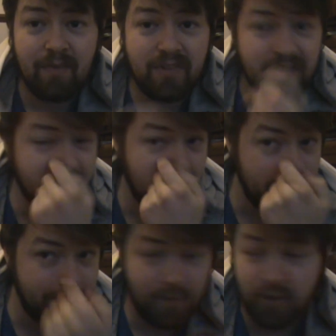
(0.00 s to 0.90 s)
which is
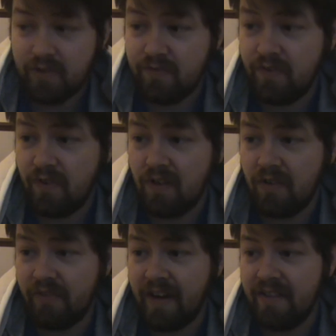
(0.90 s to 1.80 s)
a
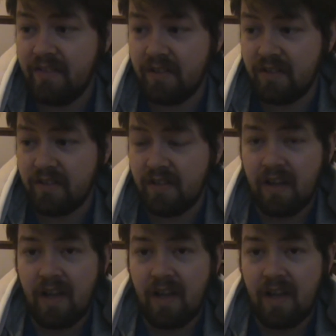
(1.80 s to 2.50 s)
beautiful rendered,